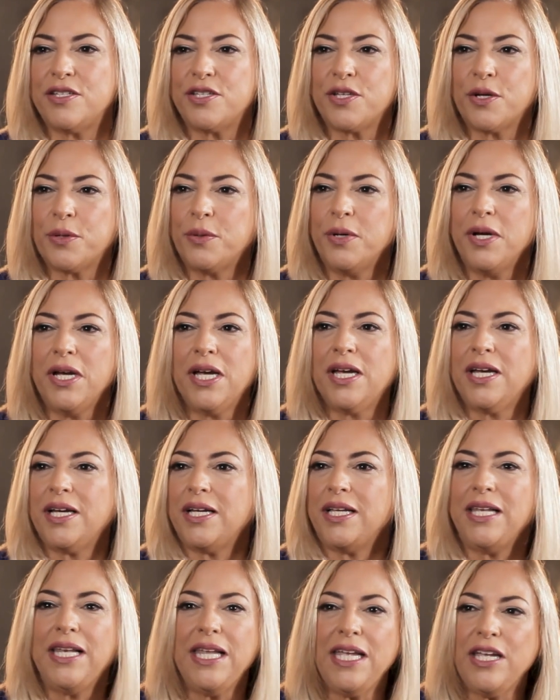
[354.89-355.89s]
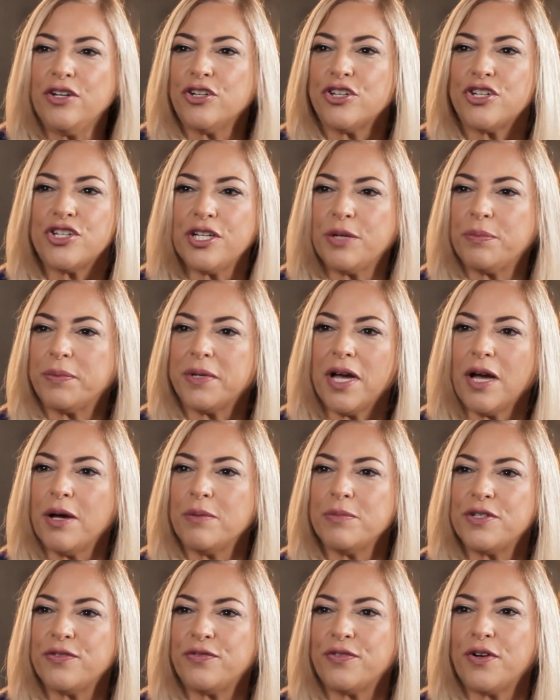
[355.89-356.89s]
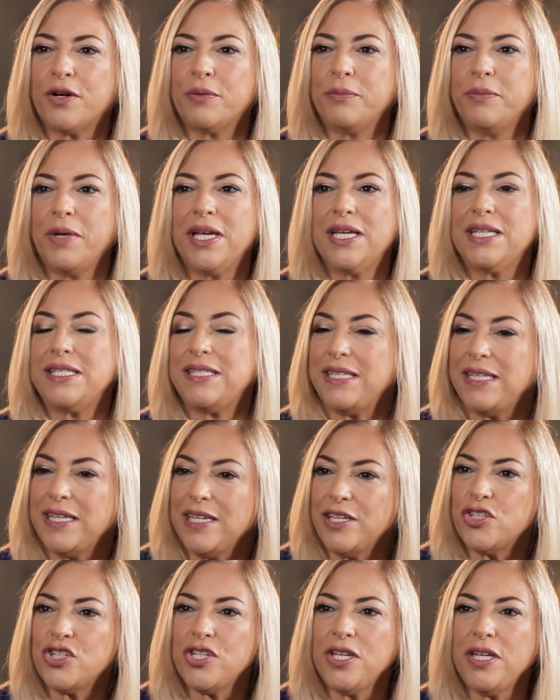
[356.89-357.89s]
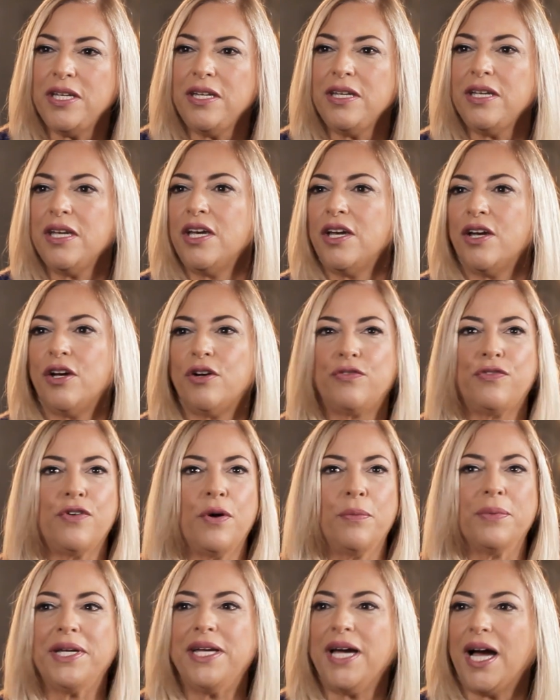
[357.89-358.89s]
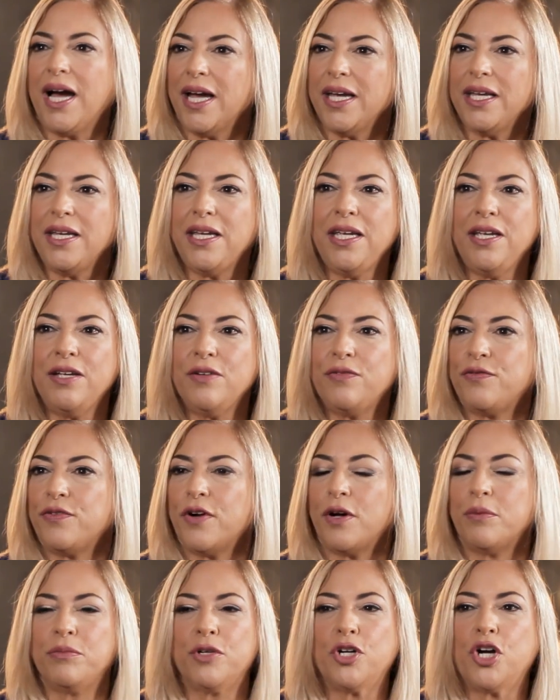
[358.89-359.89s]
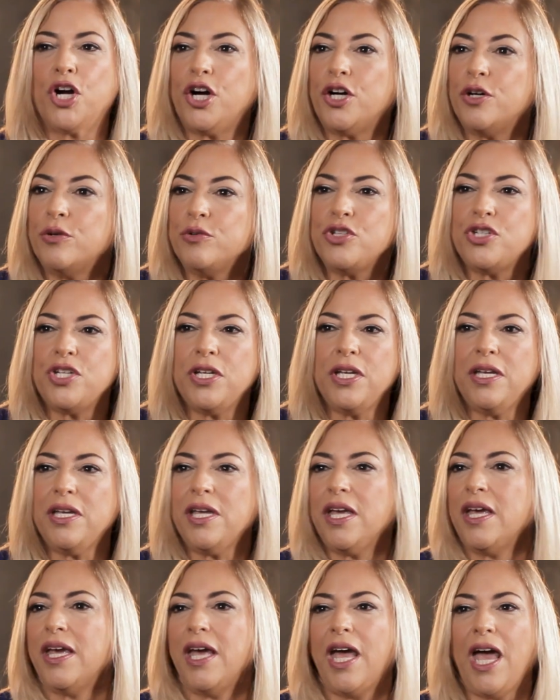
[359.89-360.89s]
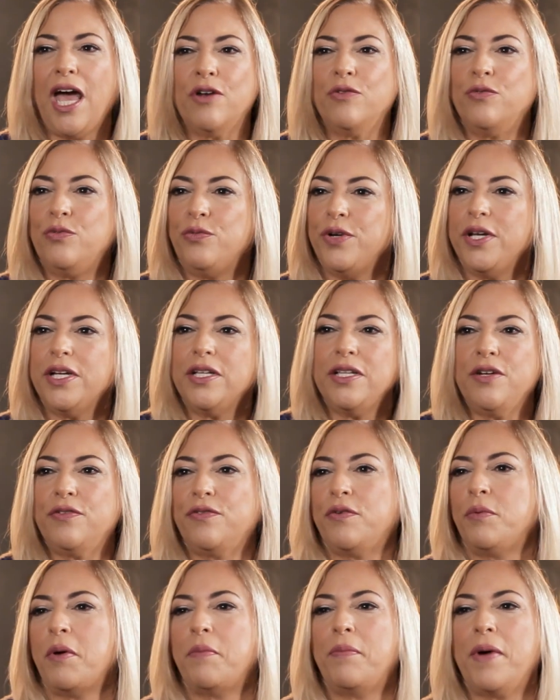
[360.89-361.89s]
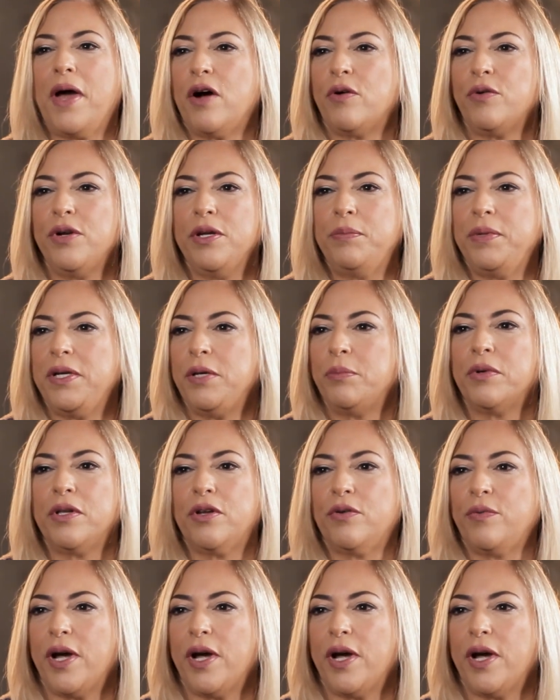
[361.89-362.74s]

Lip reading: So leadership comes from teaching, from guiding, from coaching, and really from empowering people